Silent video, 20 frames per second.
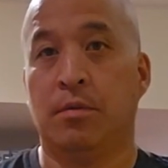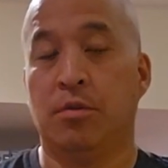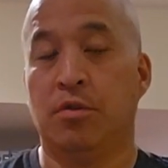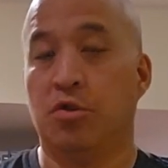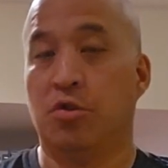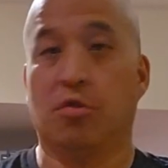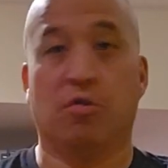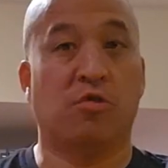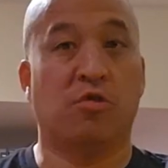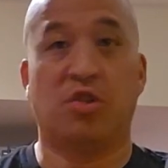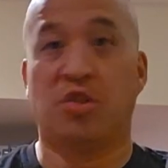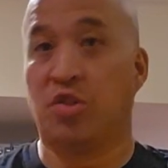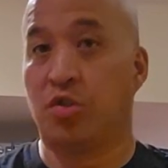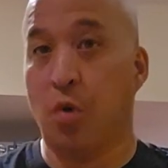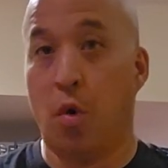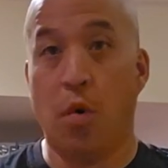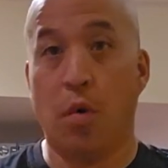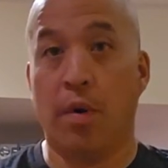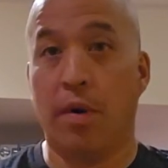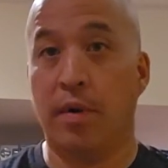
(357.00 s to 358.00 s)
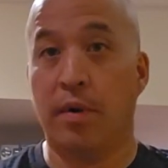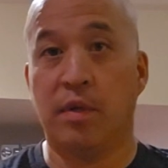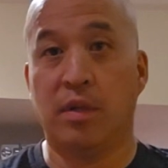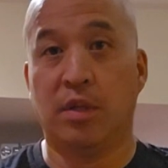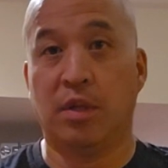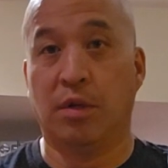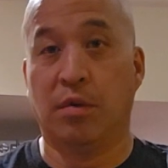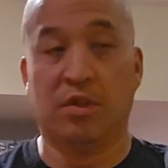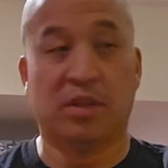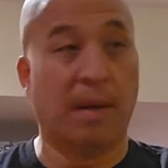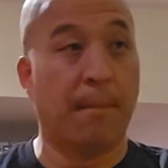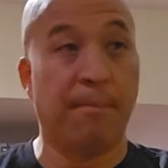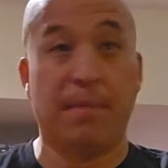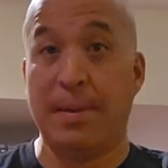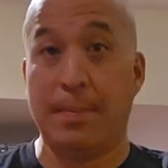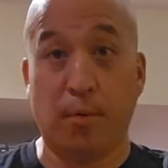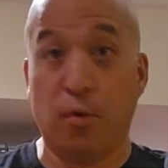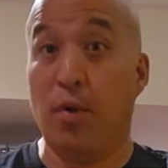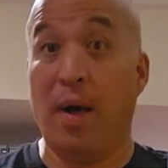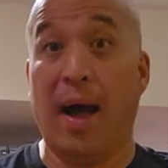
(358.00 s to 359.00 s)
So swords, you know, some
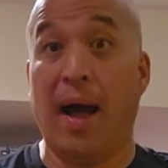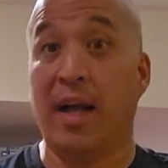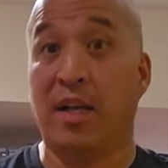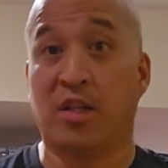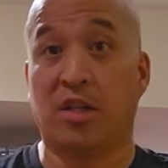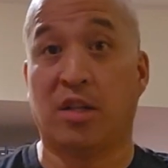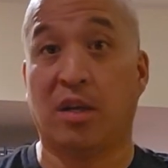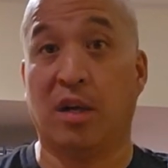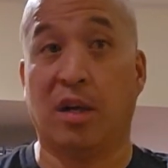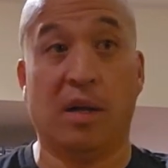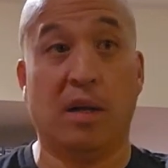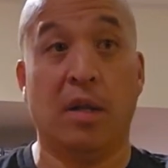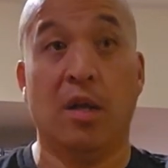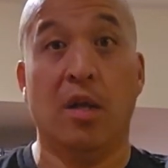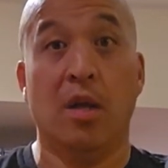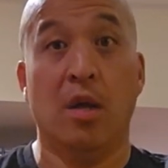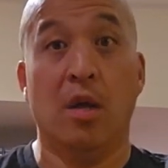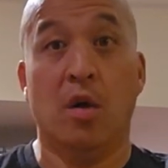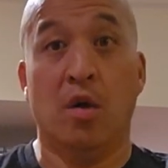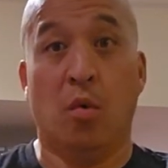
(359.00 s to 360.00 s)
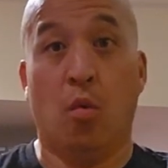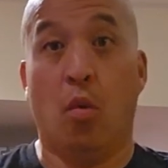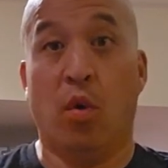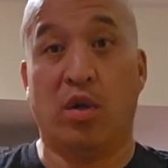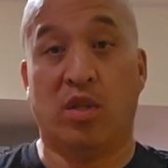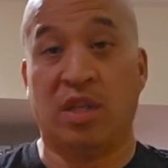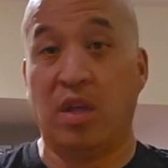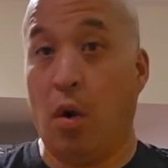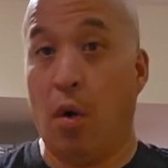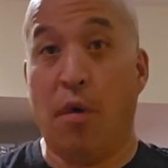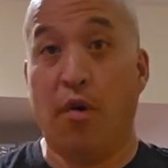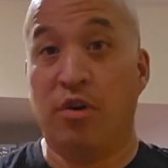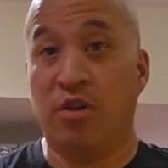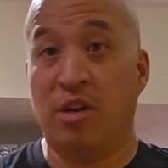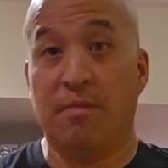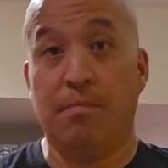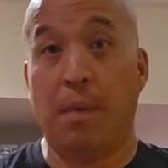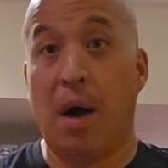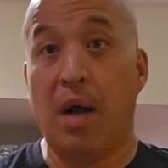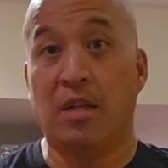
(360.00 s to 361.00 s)
people will ask, what's the origin
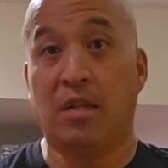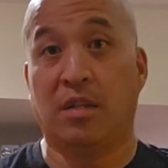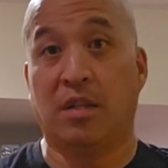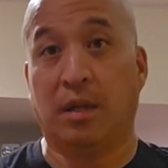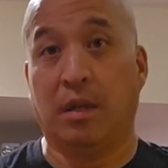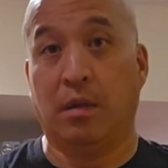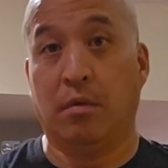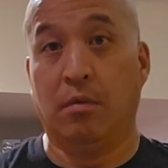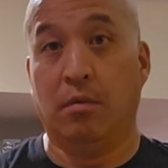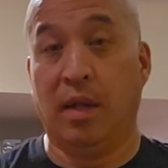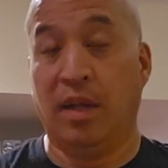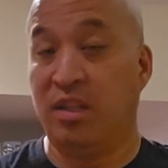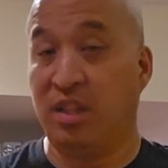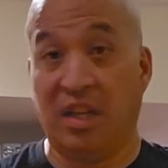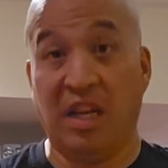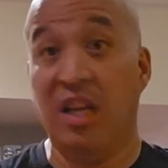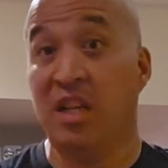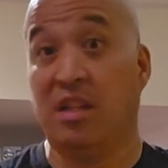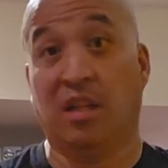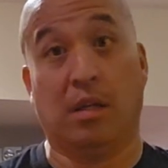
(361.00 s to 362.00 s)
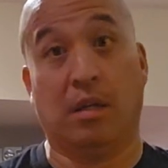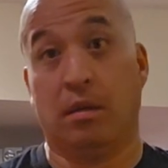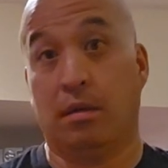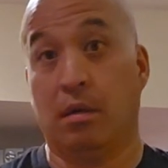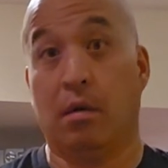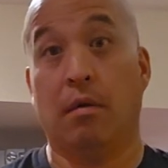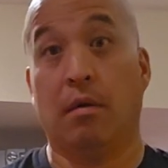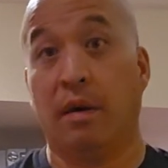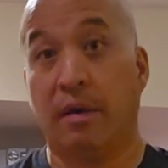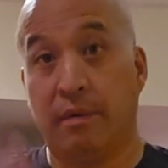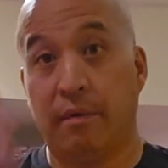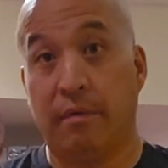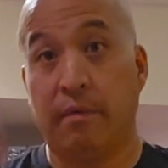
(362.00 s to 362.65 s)
of boxing? Well, that's easy, all right?